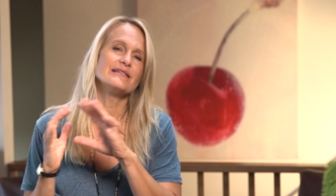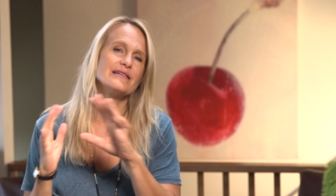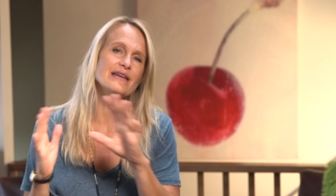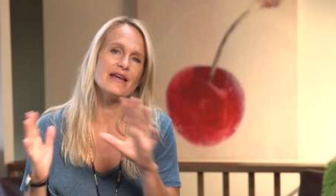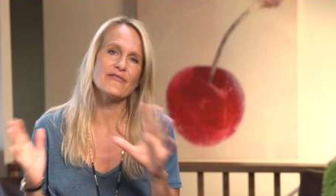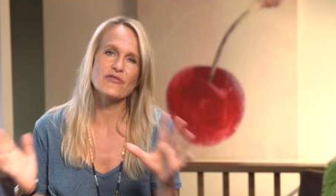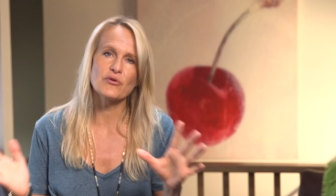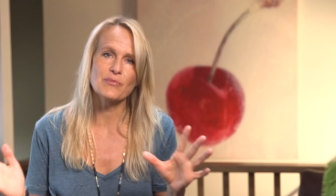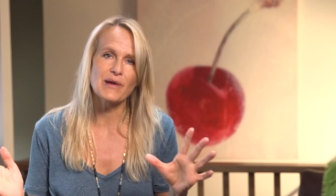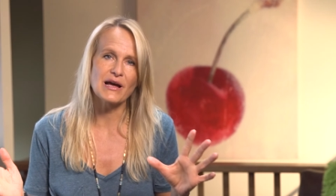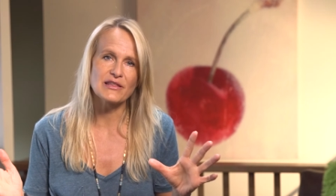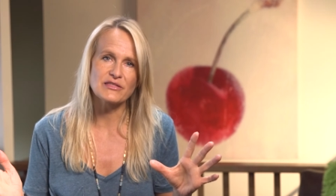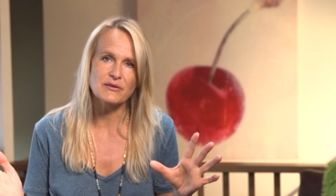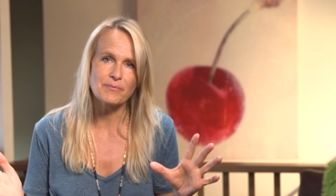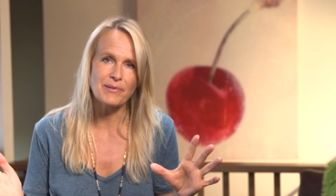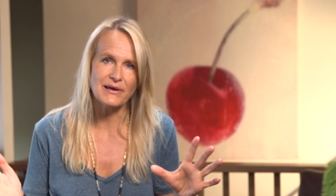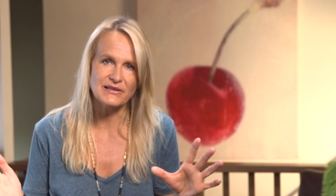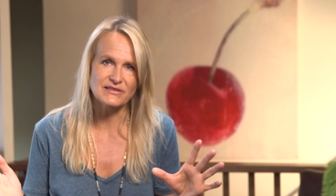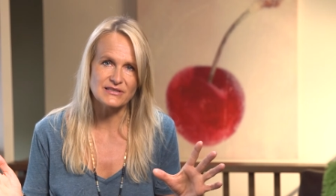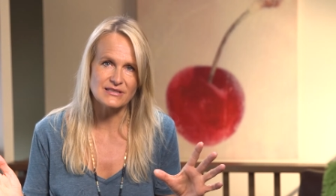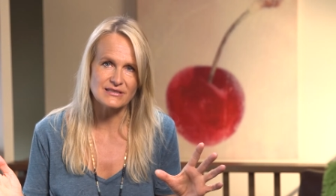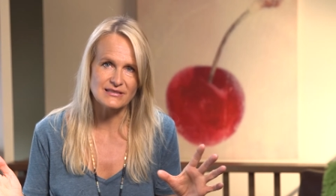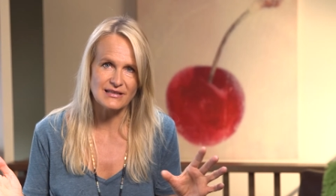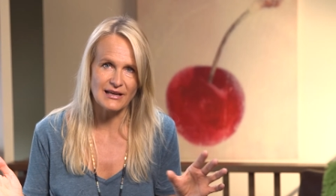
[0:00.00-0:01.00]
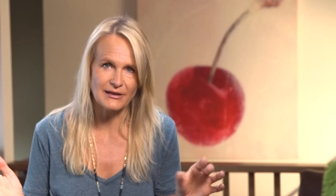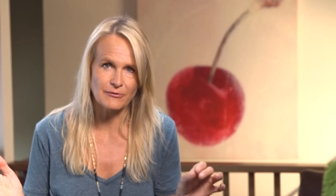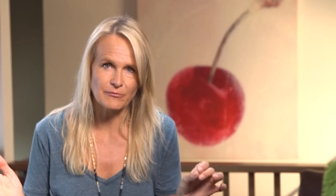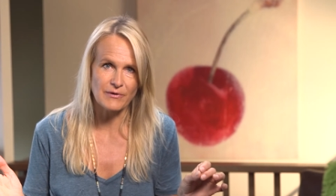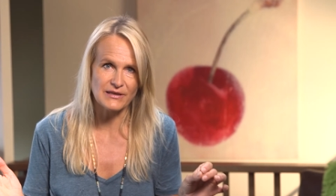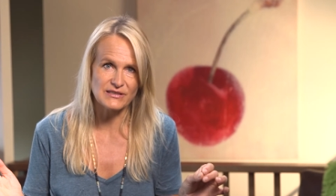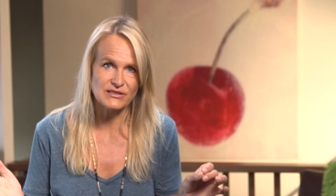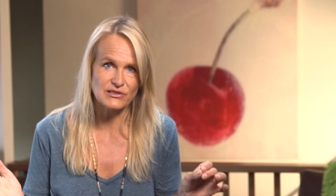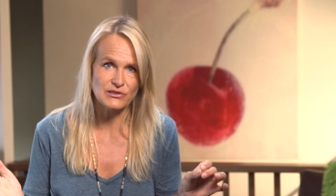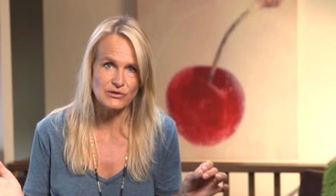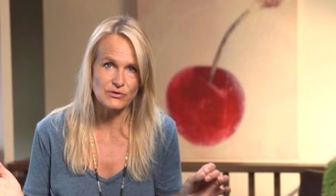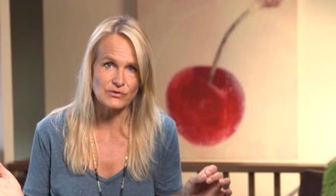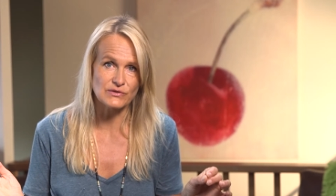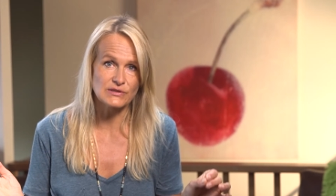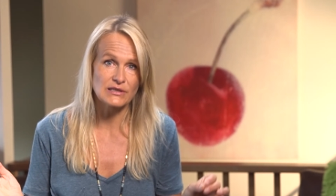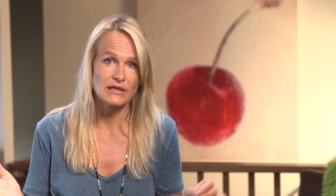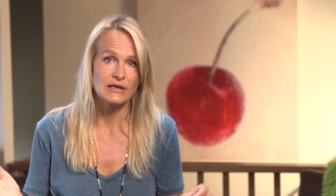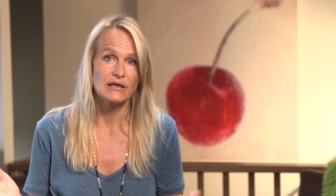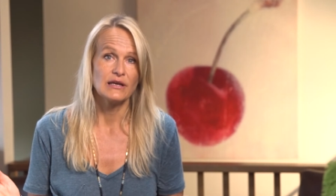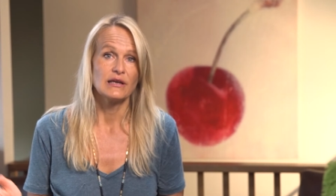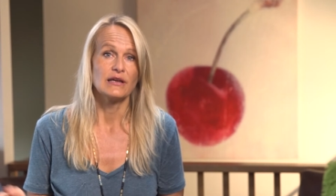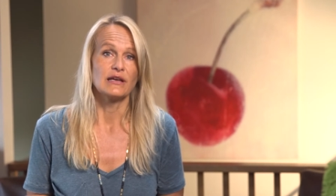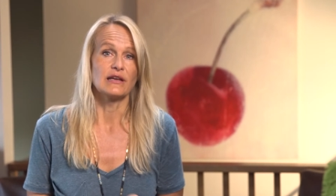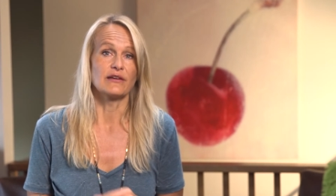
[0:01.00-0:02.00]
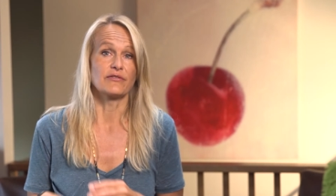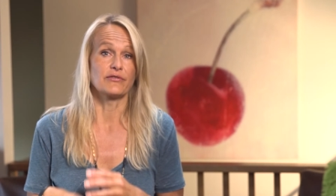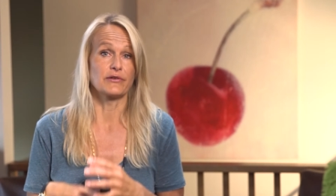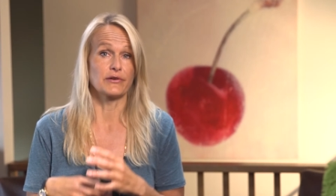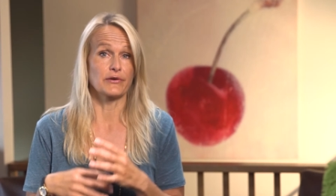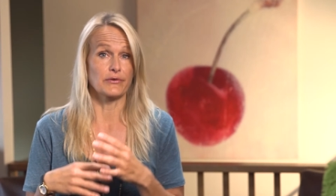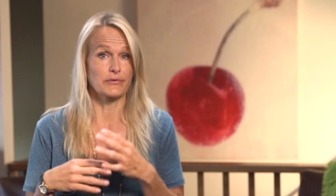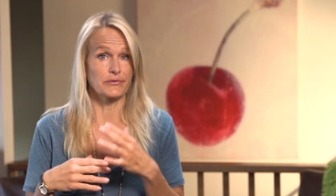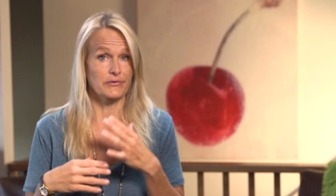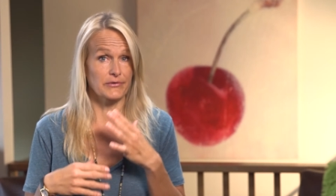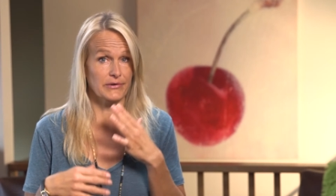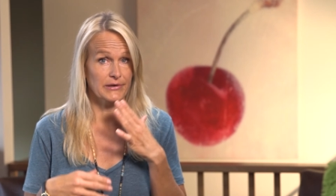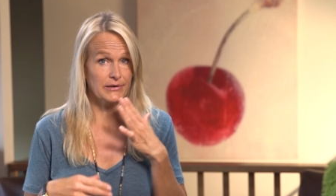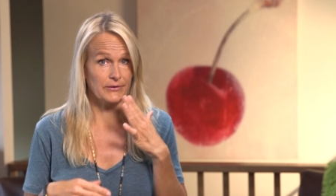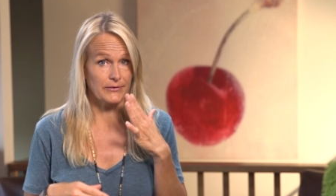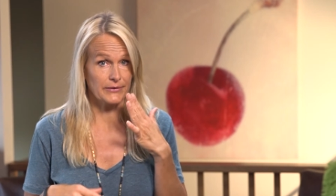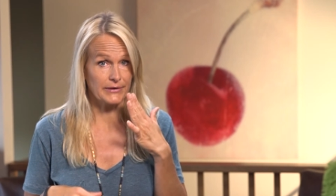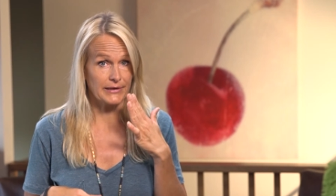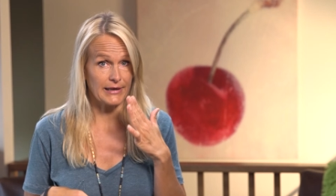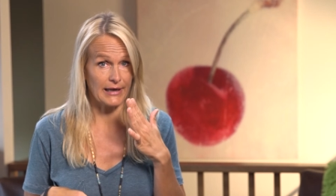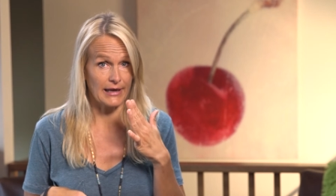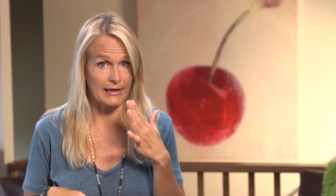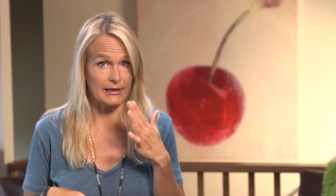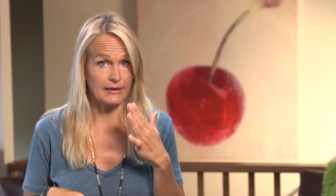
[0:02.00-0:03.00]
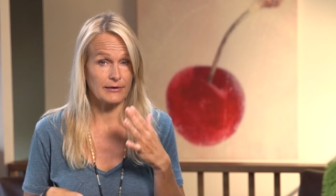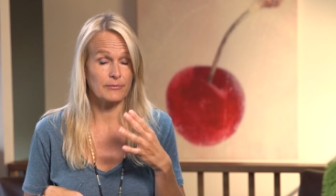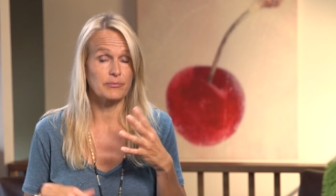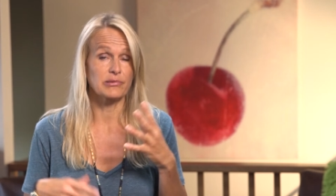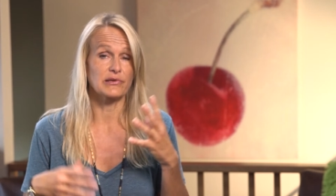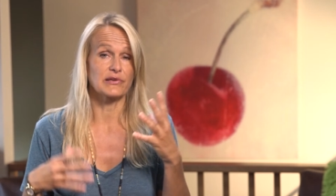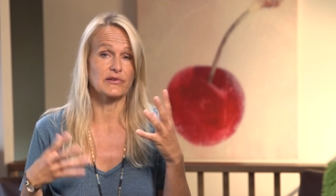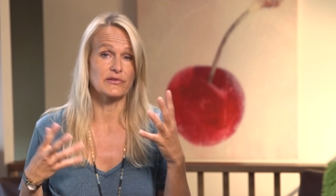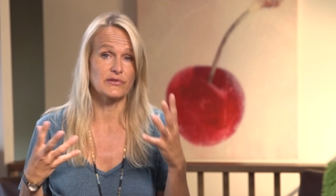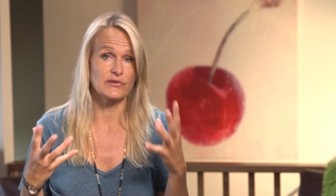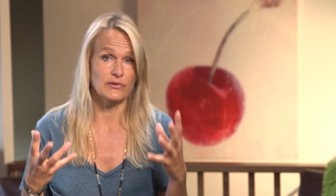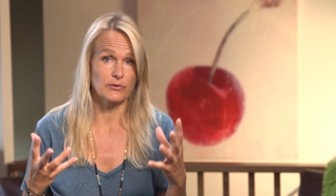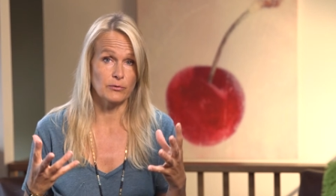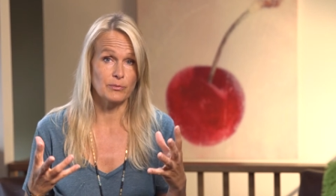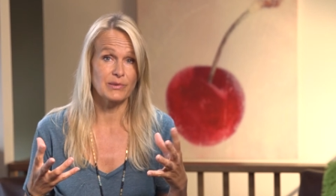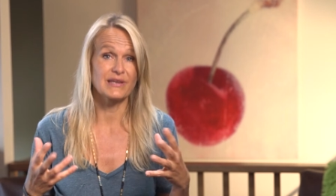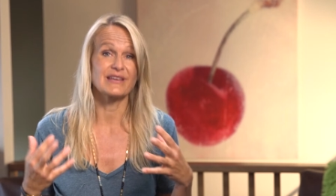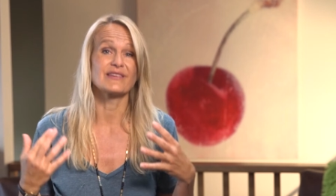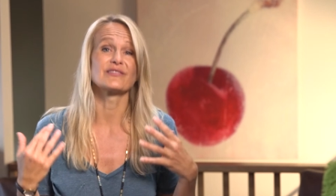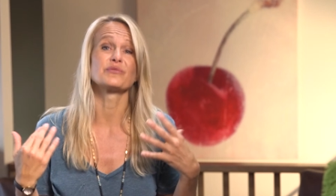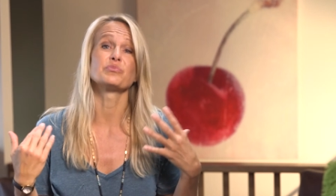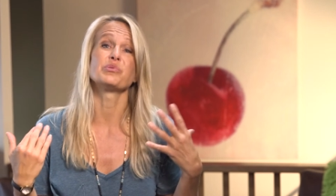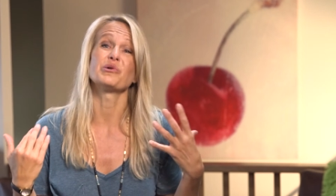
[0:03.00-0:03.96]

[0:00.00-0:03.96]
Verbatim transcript: never mind the pesticide residues. If you don't drink organic, please do because